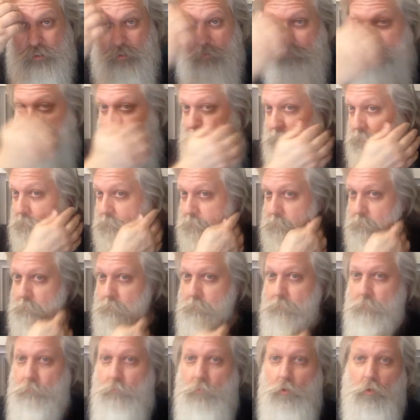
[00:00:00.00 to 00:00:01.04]
it,
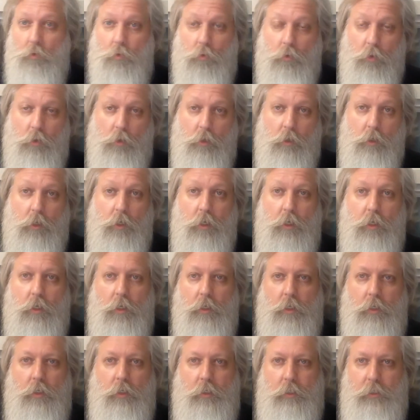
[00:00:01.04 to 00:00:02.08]
or
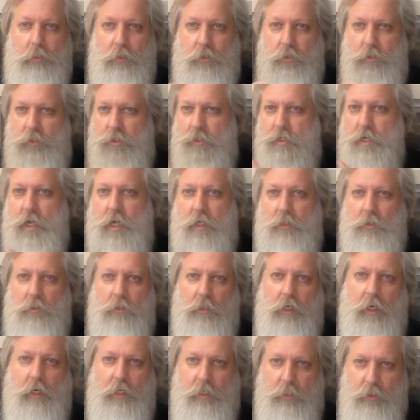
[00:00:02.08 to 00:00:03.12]
it's just not
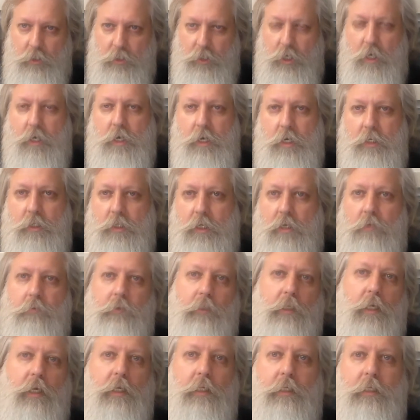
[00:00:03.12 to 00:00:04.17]
looking as shiny as I
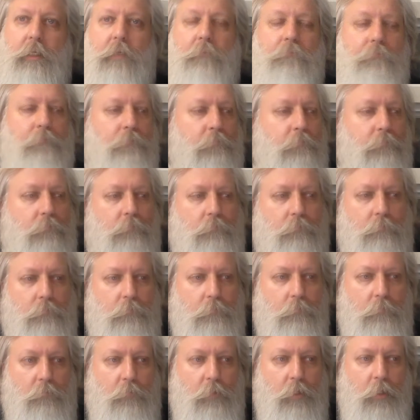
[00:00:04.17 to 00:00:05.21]
would like.
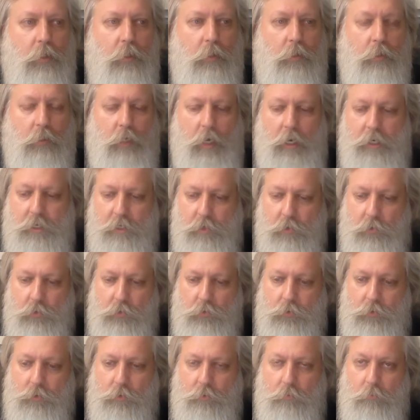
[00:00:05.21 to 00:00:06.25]
I
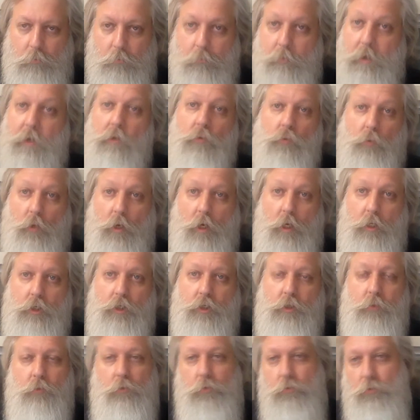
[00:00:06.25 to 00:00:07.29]
use Beard
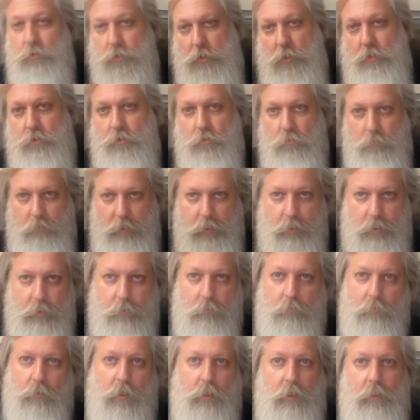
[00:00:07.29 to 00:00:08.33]
Wash, which was also
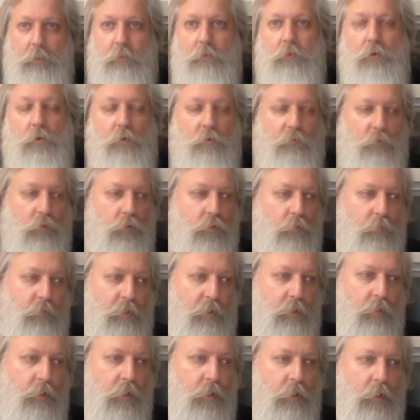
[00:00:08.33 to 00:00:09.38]
made by Universal
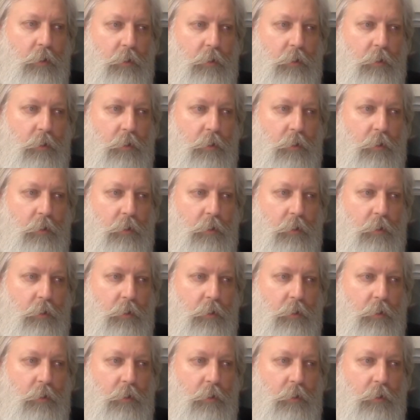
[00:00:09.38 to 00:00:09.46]
Beard.